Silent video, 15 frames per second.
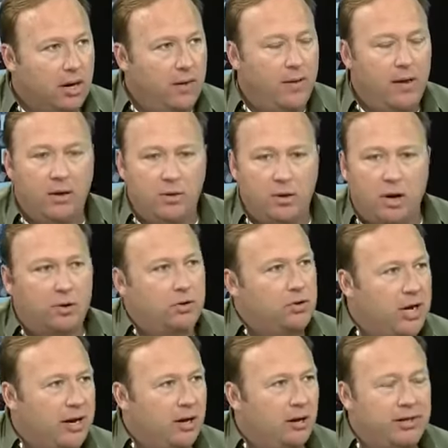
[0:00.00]
and then you go to
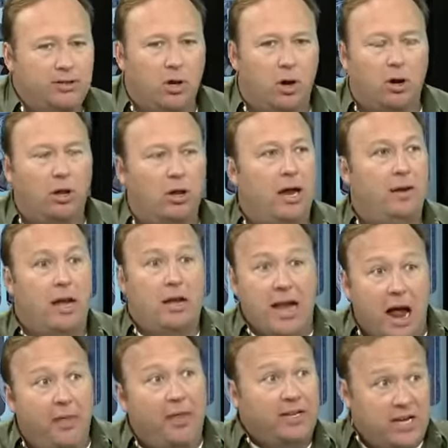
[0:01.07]
jail? It's all,
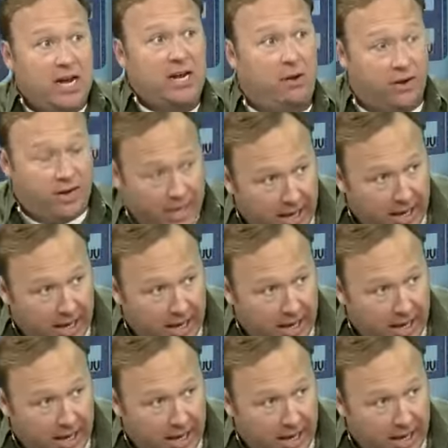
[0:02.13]
and now they take your